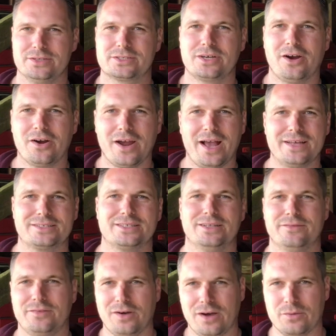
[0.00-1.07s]
This car has to
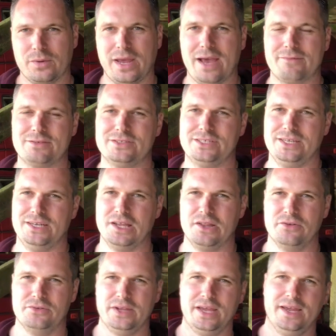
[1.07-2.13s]
live on. We have to see
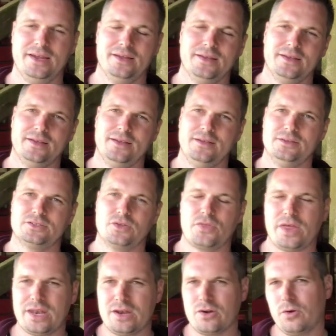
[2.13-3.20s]
another day. So
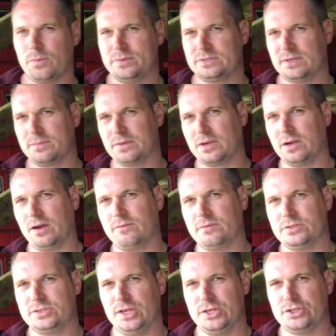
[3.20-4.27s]
then it opens up the
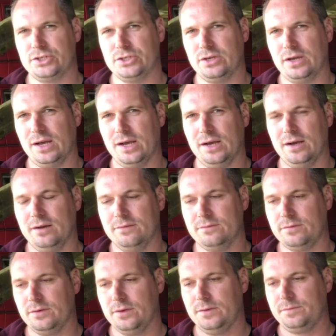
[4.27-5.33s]
conversation
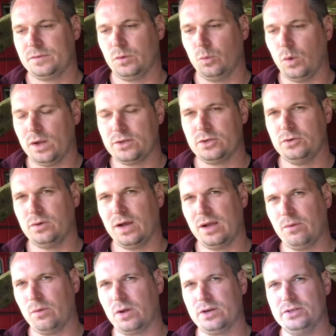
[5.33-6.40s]
of, what do
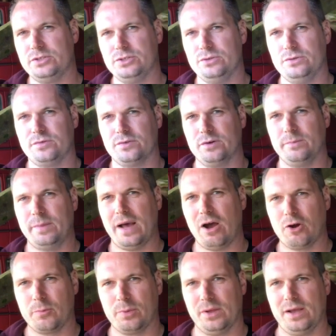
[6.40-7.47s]
I want to do for a
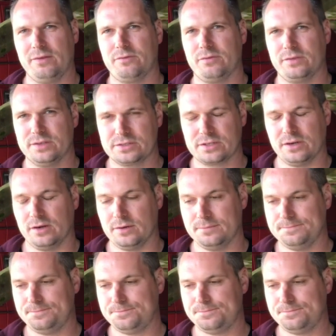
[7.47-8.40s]
power plant for this car?